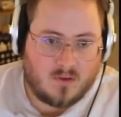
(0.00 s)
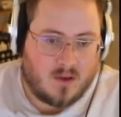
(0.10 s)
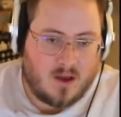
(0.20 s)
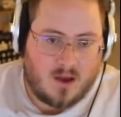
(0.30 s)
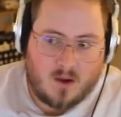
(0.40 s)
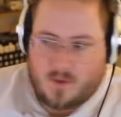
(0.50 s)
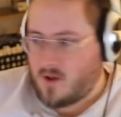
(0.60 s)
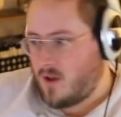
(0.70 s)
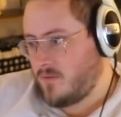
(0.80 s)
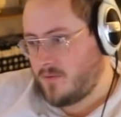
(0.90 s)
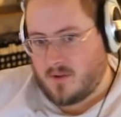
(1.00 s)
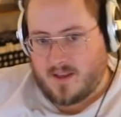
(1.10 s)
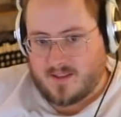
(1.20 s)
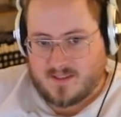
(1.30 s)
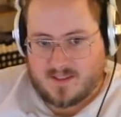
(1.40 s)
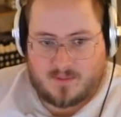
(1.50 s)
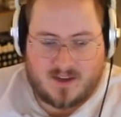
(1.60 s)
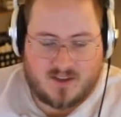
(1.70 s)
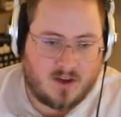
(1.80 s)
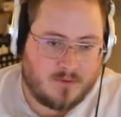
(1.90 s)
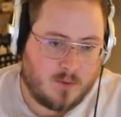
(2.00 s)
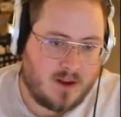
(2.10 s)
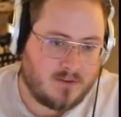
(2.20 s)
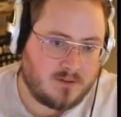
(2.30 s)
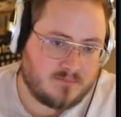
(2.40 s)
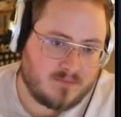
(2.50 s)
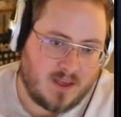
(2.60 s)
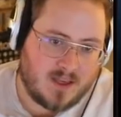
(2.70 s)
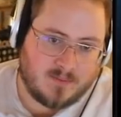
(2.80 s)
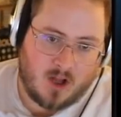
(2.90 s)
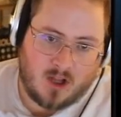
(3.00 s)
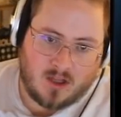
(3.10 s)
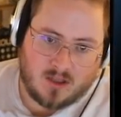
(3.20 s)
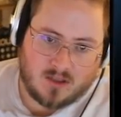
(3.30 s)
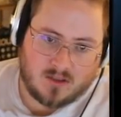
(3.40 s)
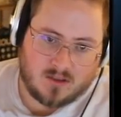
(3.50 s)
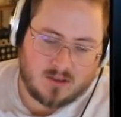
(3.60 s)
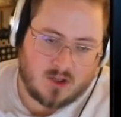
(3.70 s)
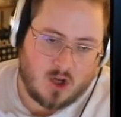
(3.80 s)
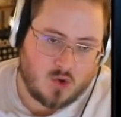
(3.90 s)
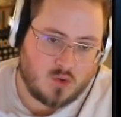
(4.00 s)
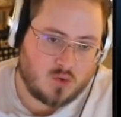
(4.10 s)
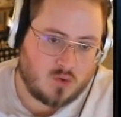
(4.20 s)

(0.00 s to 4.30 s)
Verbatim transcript: Uh, we call for like the six blind shove or whatever. Ace ball? No.